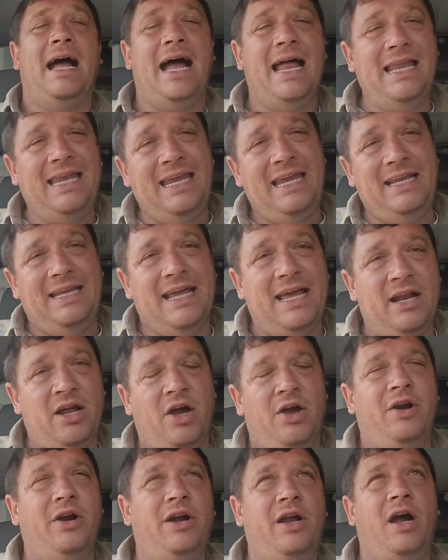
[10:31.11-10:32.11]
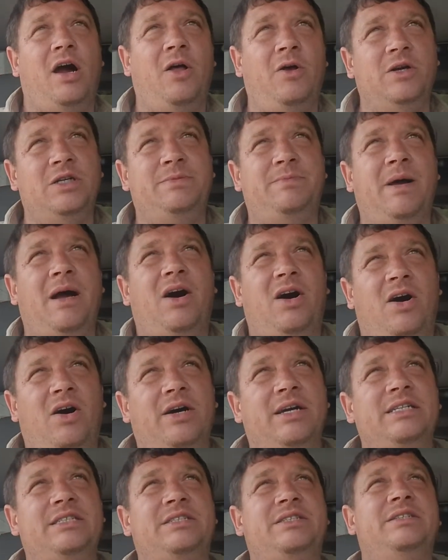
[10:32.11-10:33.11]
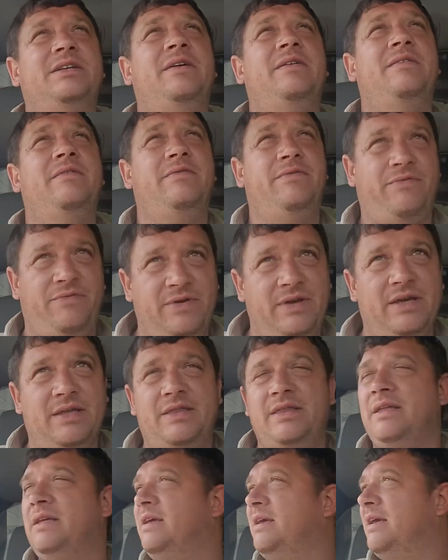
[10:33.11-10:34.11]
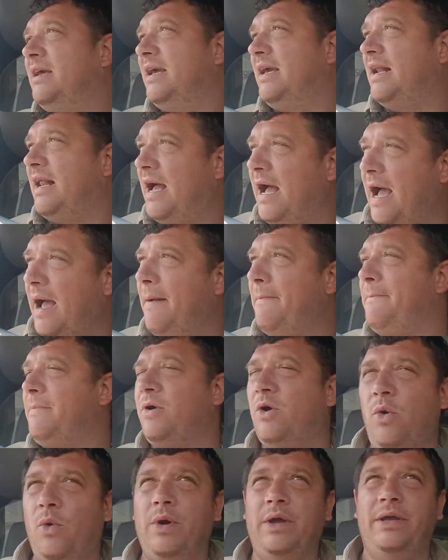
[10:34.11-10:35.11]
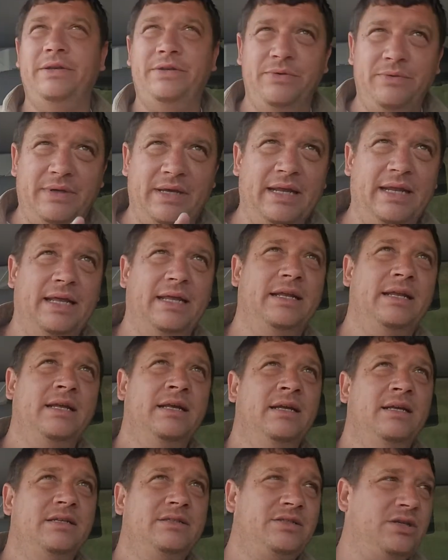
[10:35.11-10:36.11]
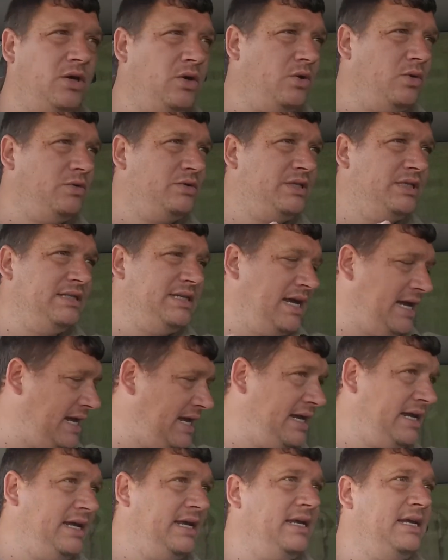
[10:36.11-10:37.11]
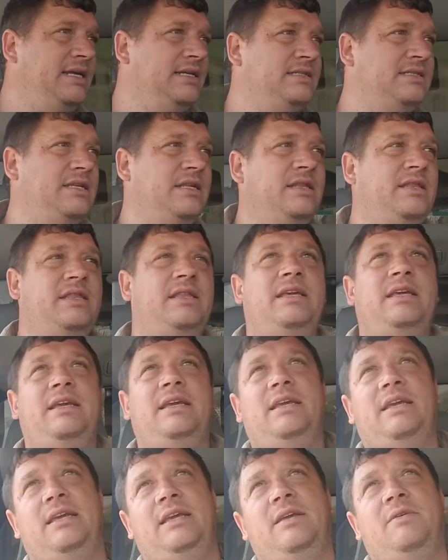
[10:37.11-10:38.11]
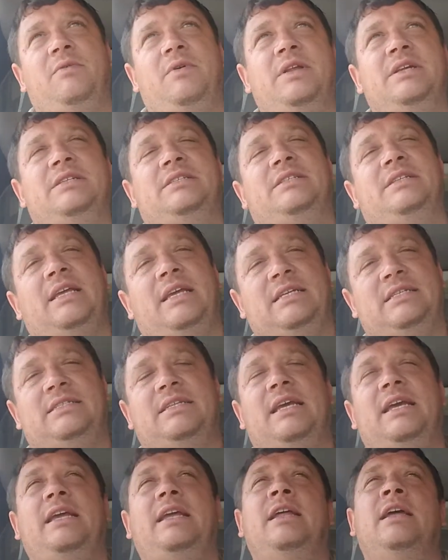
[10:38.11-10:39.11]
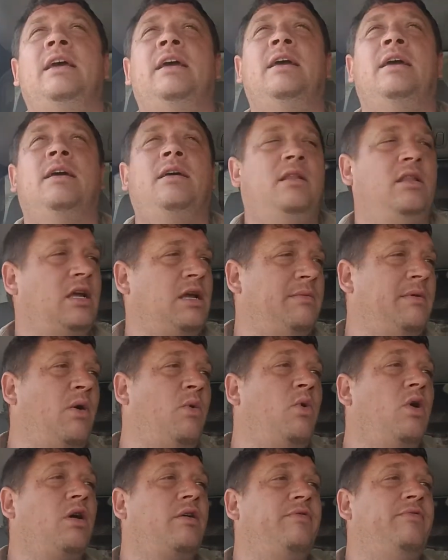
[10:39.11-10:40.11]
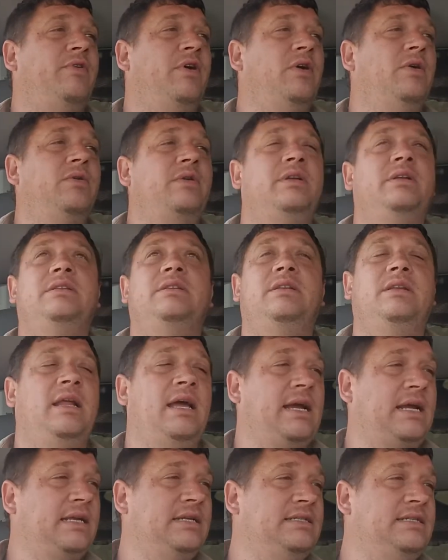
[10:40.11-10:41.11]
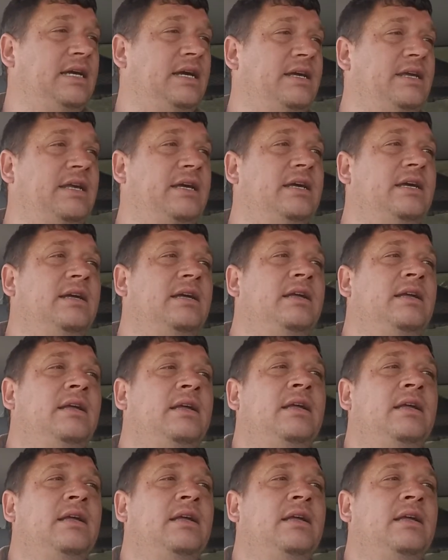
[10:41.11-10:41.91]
I need that $100 by August 5th, and I'm going to get it. So today is what is today's date? Look at my work phone, and I can tell you.